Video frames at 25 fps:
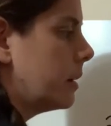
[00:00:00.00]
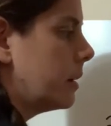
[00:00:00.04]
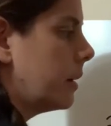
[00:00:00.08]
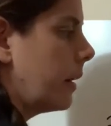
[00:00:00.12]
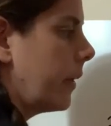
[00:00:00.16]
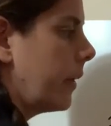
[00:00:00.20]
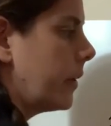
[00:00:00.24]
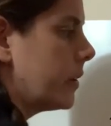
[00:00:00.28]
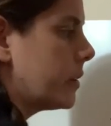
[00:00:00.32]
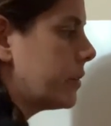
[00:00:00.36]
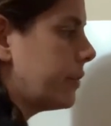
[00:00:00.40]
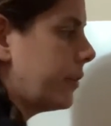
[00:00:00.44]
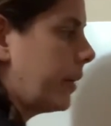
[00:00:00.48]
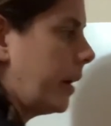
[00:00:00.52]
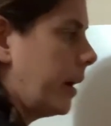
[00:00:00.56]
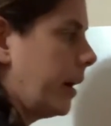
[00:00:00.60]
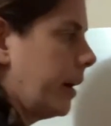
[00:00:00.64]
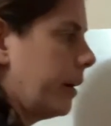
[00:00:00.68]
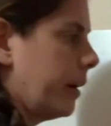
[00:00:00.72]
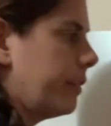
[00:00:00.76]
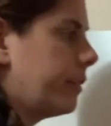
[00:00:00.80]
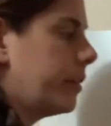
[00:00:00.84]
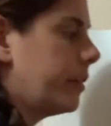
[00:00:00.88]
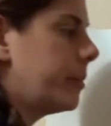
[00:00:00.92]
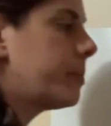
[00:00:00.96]
is
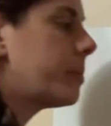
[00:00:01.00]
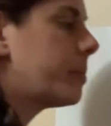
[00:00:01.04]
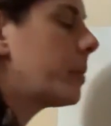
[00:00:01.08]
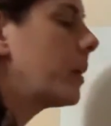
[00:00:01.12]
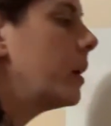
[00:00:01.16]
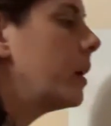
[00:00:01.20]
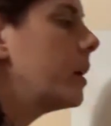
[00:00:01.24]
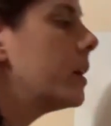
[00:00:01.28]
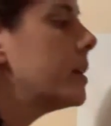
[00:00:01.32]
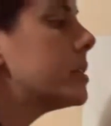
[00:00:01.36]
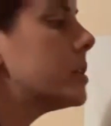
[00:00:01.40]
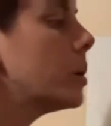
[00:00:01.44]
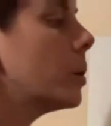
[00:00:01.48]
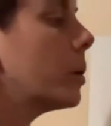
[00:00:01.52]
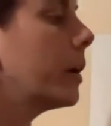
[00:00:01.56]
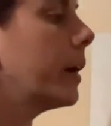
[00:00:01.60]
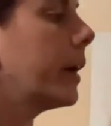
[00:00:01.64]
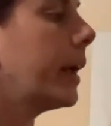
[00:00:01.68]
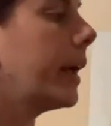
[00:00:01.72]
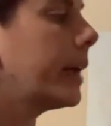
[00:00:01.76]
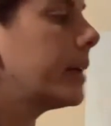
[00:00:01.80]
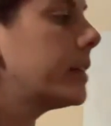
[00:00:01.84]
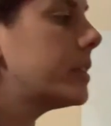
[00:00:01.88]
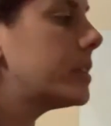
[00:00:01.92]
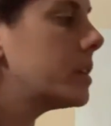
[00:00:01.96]
5. So our
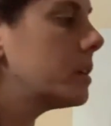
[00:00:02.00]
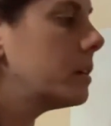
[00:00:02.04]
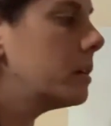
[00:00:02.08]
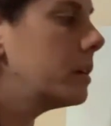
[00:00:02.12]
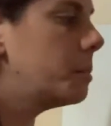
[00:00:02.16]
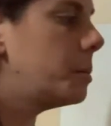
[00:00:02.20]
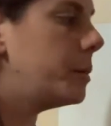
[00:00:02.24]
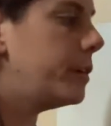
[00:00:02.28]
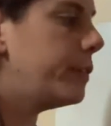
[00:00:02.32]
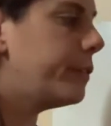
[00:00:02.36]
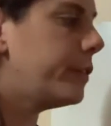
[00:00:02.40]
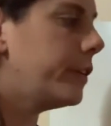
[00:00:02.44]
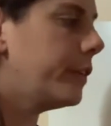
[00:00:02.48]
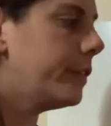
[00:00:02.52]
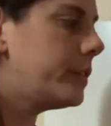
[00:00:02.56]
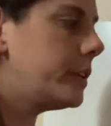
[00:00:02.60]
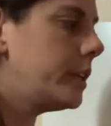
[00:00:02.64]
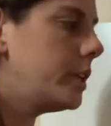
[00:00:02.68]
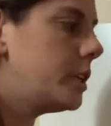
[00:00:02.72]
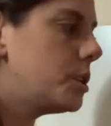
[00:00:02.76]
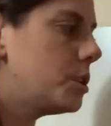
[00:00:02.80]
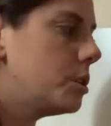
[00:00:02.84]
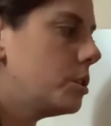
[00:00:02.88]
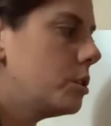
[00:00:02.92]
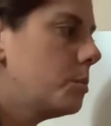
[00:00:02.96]
answer would be
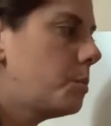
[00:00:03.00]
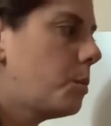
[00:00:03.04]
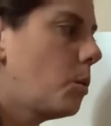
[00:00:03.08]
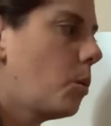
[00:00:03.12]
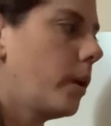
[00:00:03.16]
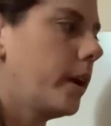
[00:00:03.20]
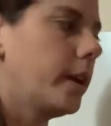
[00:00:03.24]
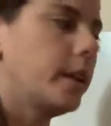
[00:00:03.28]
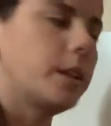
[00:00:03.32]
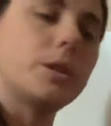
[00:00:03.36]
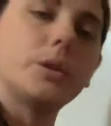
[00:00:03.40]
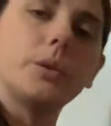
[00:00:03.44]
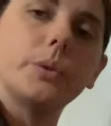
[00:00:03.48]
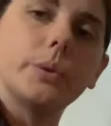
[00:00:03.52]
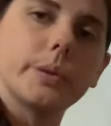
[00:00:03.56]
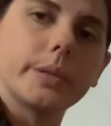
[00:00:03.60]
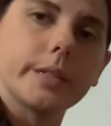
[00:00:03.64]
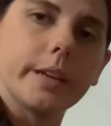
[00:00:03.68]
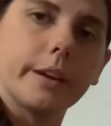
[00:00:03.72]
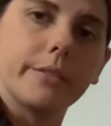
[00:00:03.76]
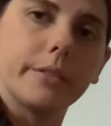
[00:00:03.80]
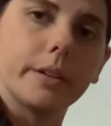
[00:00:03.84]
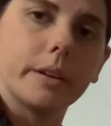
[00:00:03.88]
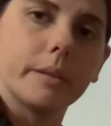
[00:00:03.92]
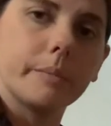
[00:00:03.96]

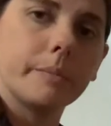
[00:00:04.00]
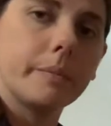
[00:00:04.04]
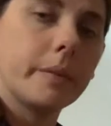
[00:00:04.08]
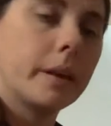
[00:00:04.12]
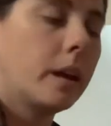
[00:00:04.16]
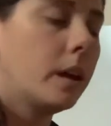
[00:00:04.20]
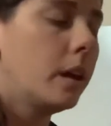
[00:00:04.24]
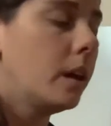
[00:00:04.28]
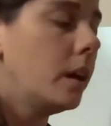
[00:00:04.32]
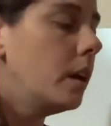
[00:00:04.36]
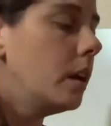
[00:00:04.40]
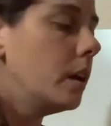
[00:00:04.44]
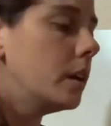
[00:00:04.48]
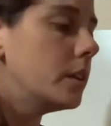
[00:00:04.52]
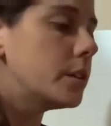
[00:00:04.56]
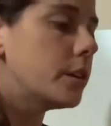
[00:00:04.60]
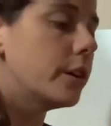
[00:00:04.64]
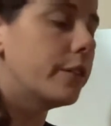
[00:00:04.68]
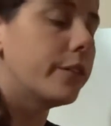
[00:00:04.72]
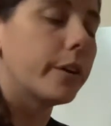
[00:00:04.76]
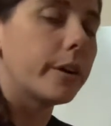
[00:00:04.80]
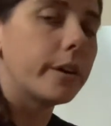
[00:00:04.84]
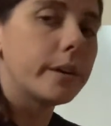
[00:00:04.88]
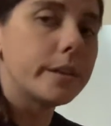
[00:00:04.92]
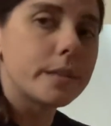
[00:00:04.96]
52.27. So
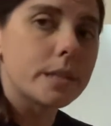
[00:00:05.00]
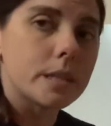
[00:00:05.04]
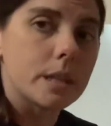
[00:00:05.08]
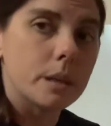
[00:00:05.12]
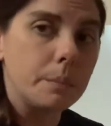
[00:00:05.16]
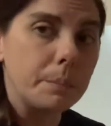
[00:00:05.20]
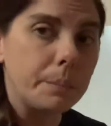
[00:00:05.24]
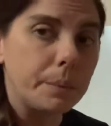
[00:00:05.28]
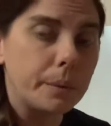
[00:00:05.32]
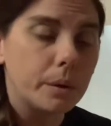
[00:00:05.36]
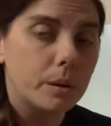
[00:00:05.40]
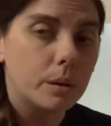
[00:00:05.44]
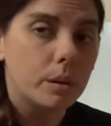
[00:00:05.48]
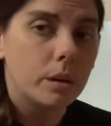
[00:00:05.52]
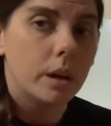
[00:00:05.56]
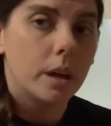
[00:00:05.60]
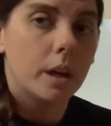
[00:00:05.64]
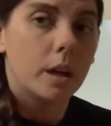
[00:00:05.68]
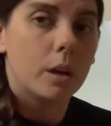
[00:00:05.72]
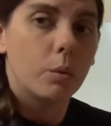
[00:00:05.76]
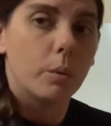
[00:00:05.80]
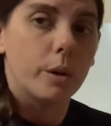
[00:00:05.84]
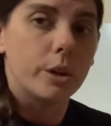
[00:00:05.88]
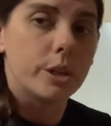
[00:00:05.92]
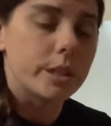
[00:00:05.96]
very simple.
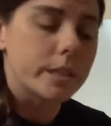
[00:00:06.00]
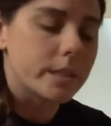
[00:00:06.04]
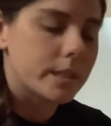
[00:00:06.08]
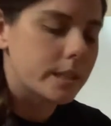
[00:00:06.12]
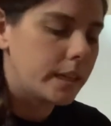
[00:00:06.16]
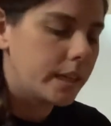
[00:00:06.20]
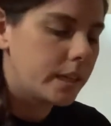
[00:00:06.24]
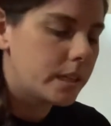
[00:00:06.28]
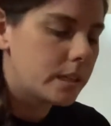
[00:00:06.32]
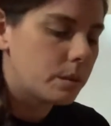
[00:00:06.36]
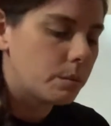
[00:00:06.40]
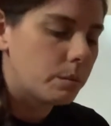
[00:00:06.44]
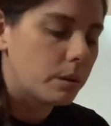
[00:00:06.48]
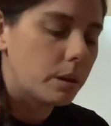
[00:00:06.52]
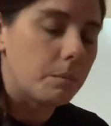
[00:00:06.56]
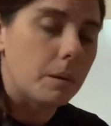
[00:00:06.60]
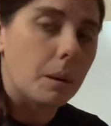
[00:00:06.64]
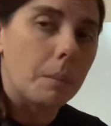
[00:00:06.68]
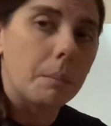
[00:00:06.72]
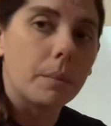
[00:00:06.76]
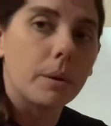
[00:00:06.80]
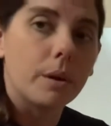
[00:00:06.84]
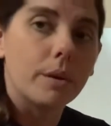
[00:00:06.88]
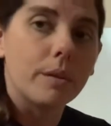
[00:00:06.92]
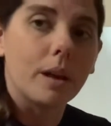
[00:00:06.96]
We just need to
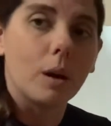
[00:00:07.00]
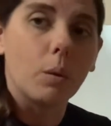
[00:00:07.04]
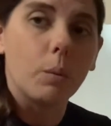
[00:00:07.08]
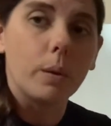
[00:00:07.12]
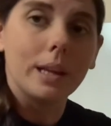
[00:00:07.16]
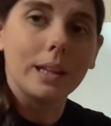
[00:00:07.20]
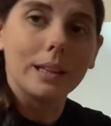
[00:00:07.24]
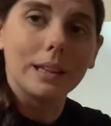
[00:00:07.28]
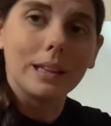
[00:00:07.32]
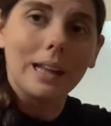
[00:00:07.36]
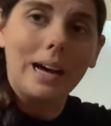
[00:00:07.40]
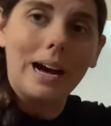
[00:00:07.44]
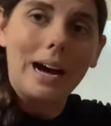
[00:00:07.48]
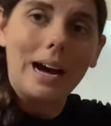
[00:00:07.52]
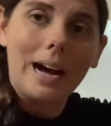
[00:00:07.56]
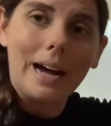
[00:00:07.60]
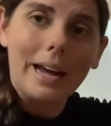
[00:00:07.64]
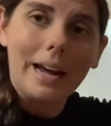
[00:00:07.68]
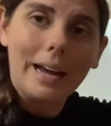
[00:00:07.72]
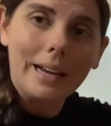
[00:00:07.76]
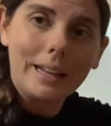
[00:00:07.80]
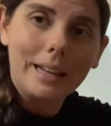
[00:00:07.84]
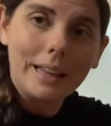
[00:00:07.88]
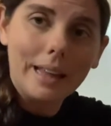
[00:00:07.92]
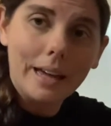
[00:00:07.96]
remember that we
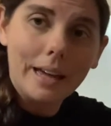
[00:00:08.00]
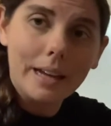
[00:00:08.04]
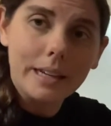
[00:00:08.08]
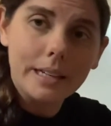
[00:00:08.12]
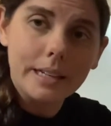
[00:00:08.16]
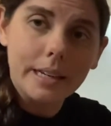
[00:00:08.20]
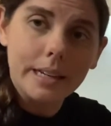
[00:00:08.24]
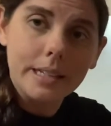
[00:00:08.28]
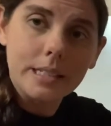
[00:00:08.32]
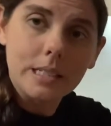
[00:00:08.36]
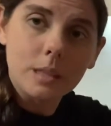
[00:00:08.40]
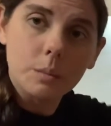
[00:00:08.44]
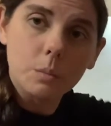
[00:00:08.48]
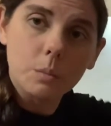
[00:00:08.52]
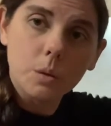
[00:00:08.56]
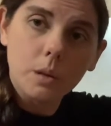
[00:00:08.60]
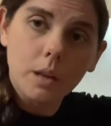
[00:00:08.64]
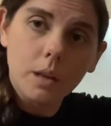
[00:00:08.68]
line that decimal